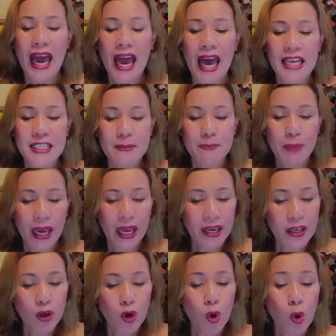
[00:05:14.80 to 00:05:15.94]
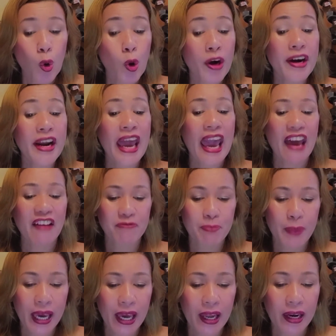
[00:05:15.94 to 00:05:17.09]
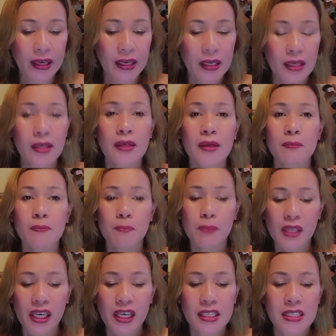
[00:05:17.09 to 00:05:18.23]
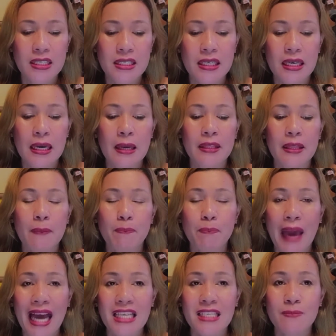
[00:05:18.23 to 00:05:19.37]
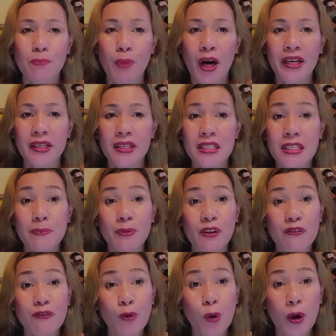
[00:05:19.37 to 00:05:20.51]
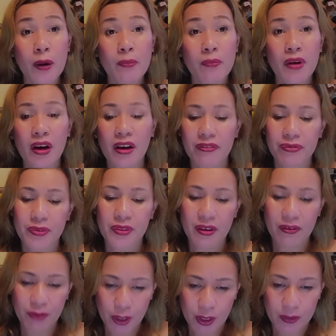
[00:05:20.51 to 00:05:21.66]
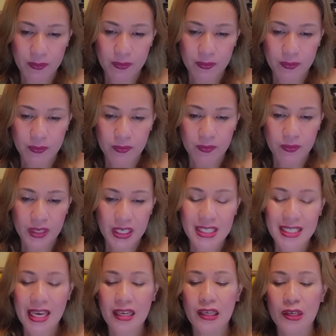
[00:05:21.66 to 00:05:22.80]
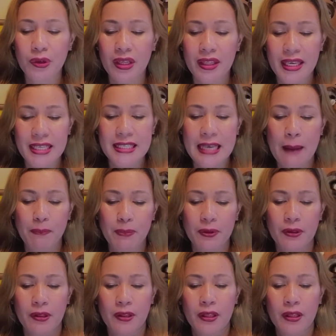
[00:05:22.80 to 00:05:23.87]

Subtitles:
Has been or have been plus the past participle form of the verb. Let's take a look at the example.